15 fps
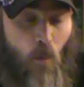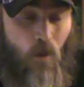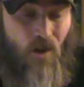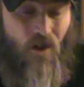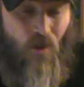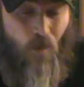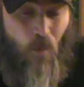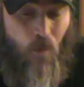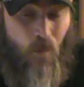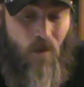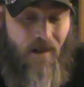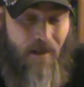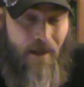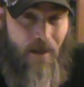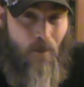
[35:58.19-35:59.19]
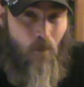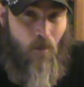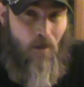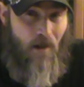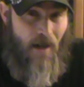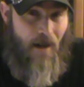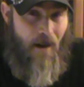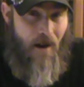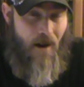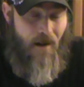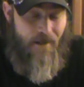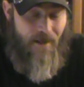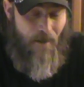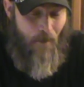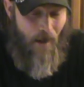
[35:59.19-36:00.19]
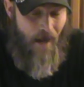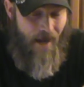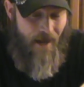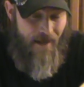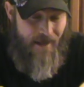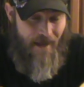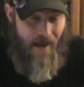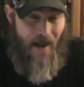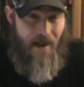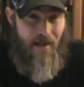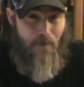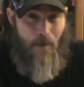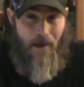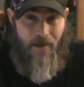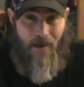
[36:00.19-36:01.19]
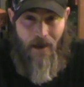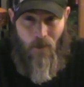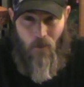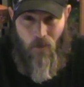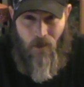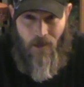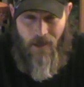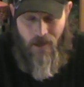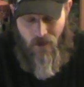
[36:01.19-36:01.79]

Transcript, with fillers: which is really, really awesome. And it's an aspect that I really